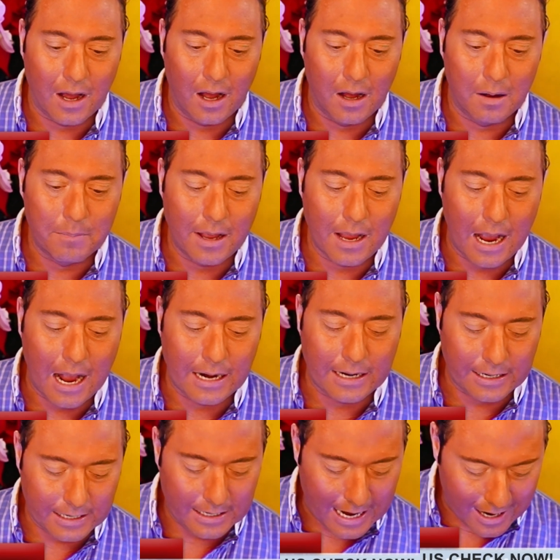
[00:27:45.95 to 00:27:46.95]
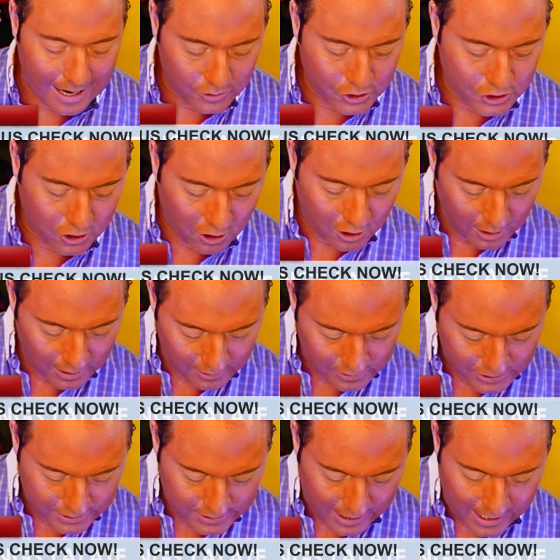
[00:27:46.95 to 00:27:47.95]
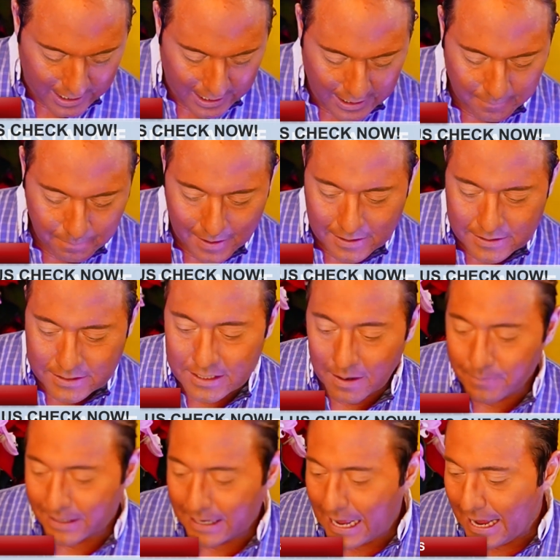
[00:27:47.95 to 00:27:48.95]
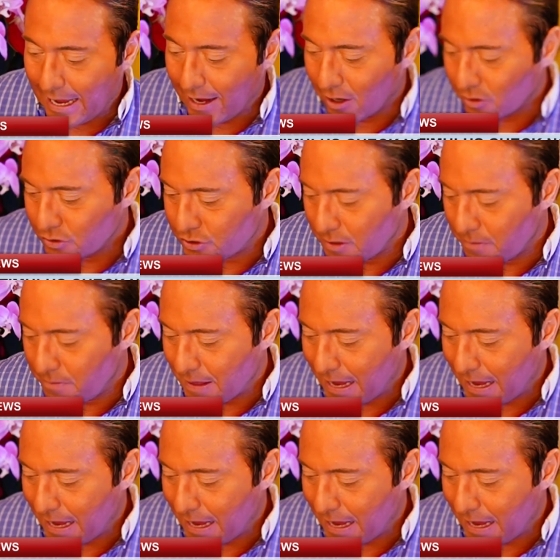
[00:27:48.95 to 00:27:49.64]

And it announced earlier today something else,